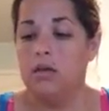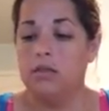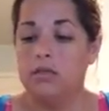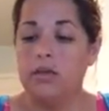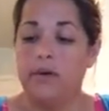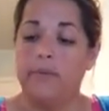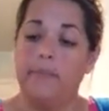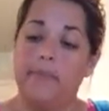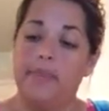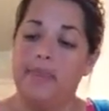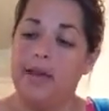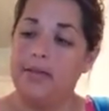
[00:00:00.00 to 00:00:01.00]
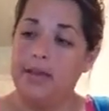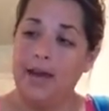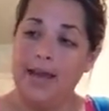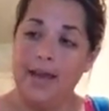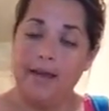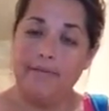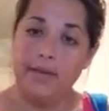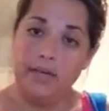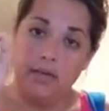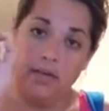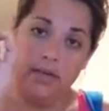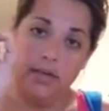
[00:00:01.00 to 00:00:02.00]
So now that I have it
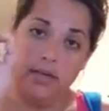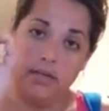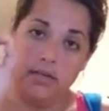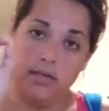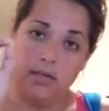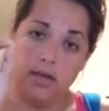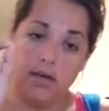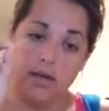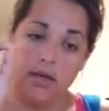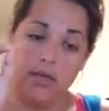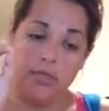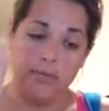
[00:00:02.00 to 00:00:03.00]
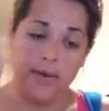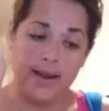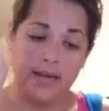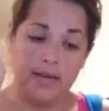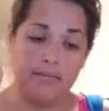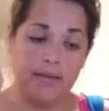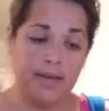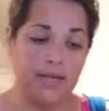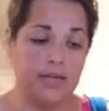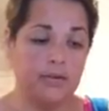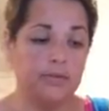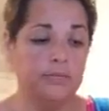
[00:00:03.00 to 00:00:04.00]
threaded in my
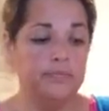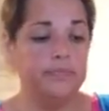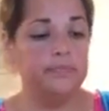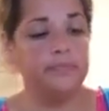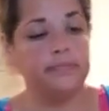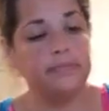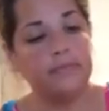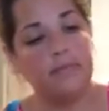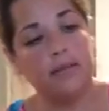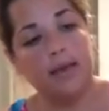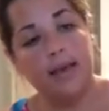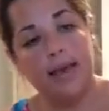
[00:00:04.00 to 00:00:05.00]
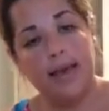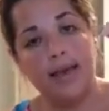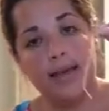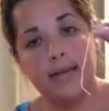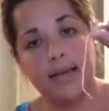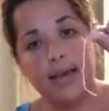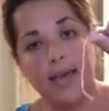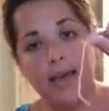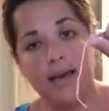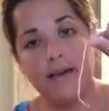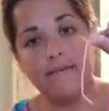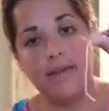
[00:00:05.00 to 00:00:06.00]
needle and I
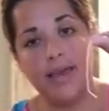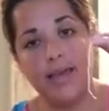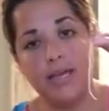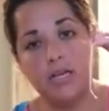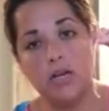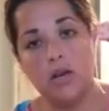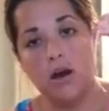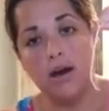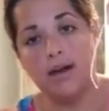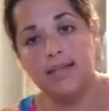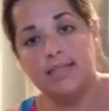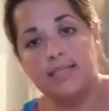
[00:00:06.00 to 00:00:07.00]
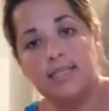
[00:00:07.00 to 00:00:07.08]
have a knot,